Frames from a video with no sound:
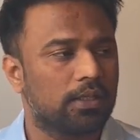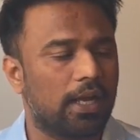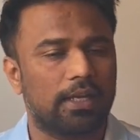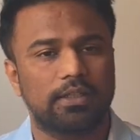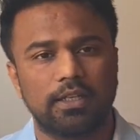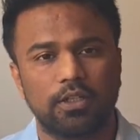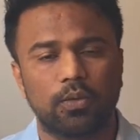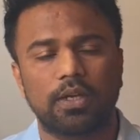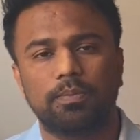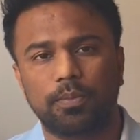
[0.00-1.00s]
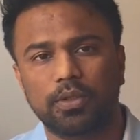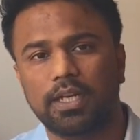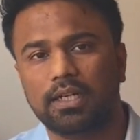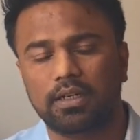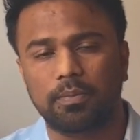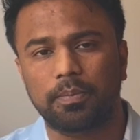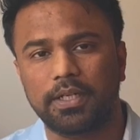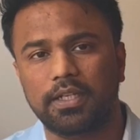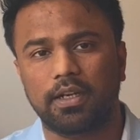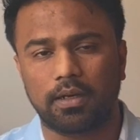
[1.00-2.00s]
and then you can put that
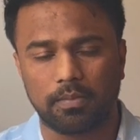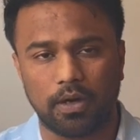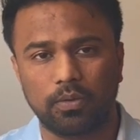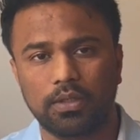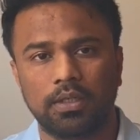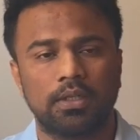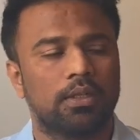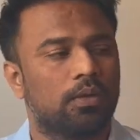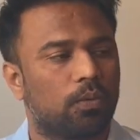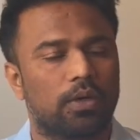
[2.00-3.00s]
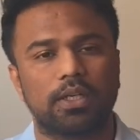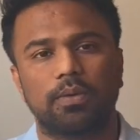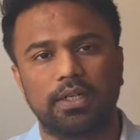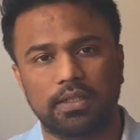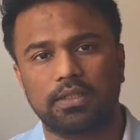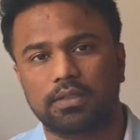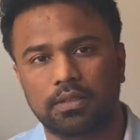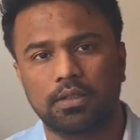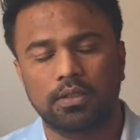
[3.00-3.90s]
complete amount, whatever it is.